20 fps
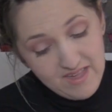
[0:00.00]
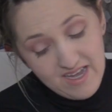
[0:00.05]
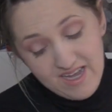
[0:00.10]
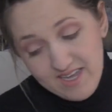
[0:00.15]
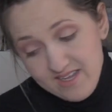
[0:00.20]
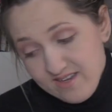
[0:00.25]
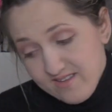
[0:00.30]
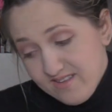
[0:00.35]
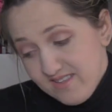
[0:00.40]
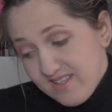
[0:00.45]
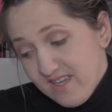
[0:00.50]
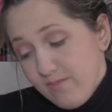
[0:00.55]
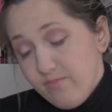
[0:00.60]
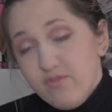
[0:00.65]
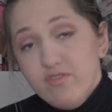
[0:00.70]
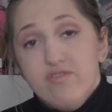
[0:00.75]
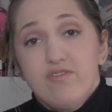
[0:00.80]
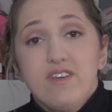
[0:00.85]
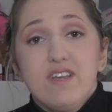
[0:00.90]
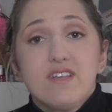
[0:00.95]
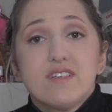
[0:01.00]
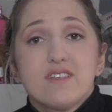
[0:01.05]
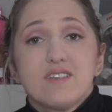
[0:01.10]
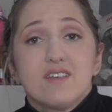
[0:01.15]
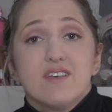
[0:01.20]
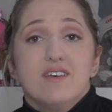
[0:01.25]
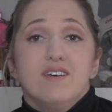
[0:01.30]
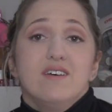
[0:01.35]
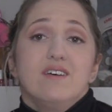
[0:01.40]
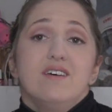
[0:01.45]
Then it's time to fix
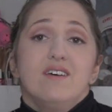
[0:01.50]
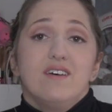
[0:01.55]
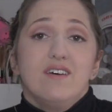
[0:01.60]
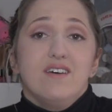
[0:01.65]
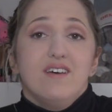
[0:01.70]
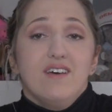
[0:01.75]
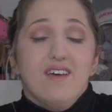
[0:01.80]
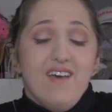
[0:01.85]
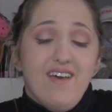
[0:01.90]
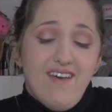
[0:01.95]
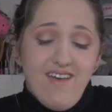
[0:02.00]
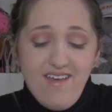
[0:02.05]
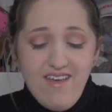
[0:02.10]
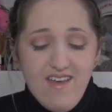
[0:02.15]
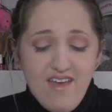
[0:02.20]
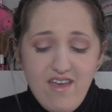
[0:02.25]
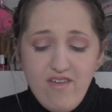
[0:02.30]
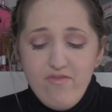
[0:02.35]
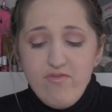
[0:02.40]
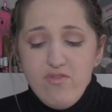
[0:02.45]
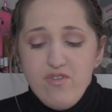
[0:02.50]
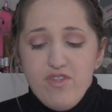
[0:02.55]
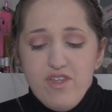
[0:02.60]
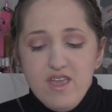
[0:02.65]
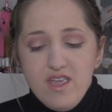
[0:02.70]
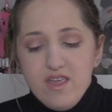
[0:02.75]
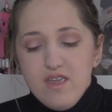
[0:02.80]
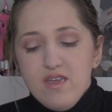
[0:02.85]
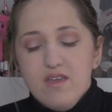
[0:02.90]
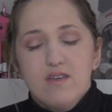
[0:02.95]

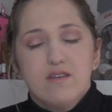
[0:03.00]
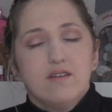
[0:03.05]
everything.